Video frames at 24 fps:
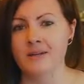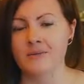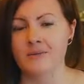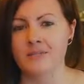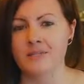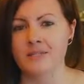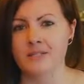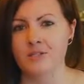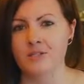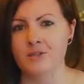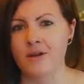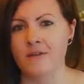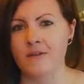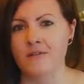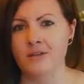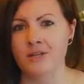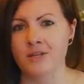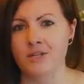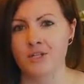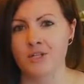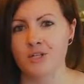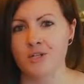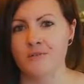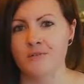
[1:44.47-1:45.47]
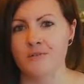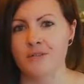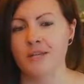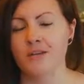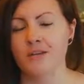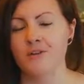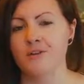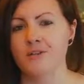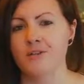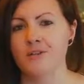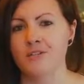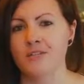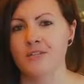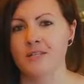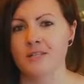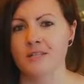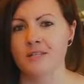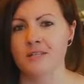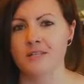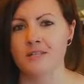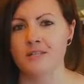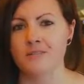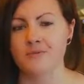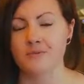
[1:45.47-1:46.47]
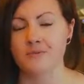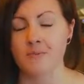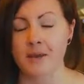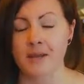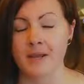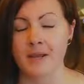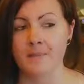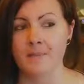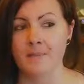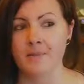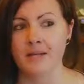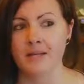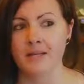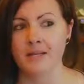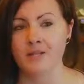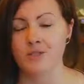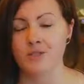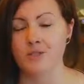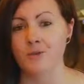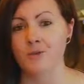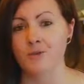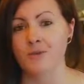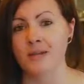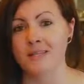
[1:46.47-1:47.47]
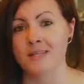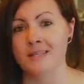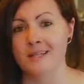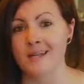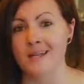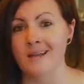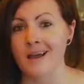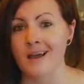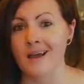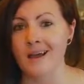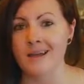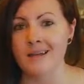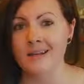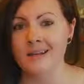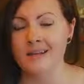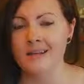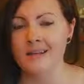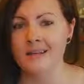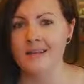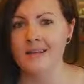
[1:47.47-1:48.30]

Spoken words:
I was the travel agent of the year in New Zealand for my company in 2009.